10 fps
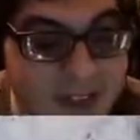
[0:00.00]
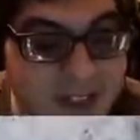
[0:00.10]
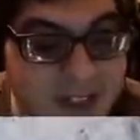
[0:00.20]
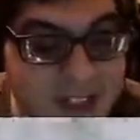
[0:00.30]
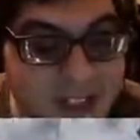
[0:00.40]

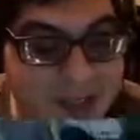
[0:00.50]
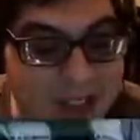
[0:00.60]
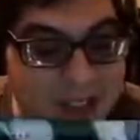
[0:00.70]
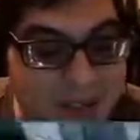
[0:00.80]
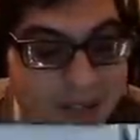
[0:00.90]
I think they
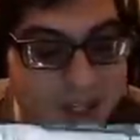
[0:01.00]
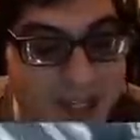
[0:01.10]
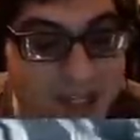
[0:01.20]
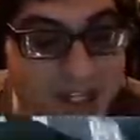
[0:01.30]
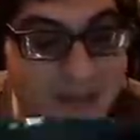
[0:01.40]
might
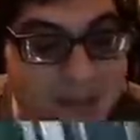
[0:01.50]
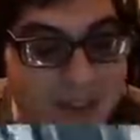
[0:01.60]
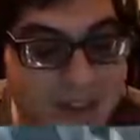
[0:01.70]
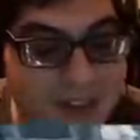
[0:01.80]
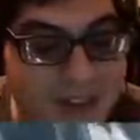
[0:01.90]
try,
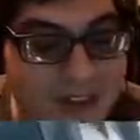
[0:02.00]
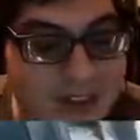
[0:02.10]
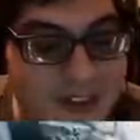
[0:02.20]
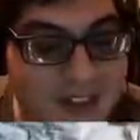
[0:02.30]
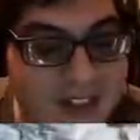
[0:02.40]
but
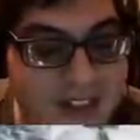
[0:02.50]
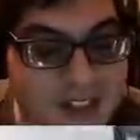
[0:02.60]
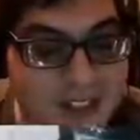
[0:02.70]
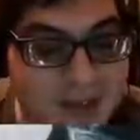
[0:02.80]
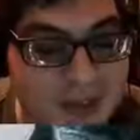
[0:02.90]

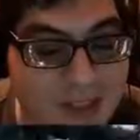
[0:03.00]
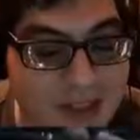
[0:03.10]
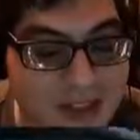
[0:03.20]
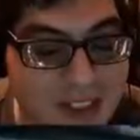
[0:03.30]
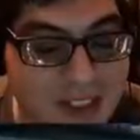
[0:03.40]
it's going to be one of
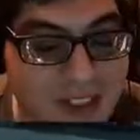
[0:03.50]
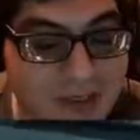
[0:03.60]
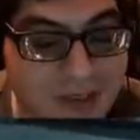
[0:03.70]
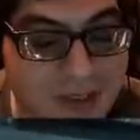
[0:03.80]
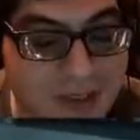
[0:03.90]
those things
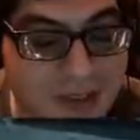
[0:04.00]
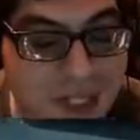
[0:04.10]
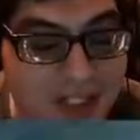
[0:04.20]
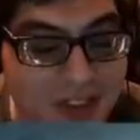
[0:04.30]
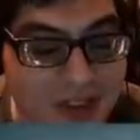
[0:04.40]
of, you can
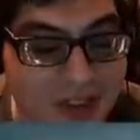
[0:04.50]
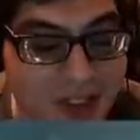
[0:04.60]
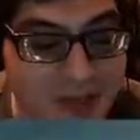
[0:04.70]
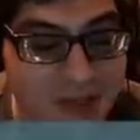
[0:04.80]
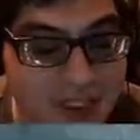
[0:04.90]
pass a
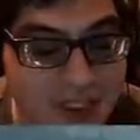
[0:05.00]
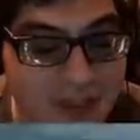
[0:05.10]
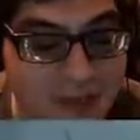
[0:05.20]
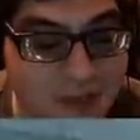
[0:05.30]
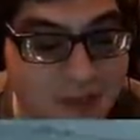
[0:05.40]
law, but can
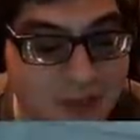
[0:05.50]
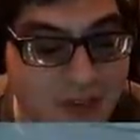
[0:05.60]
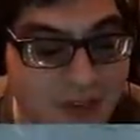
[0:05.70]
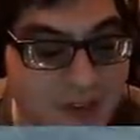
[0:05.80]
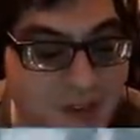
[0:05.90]
you enforce
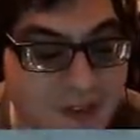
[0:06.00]
it?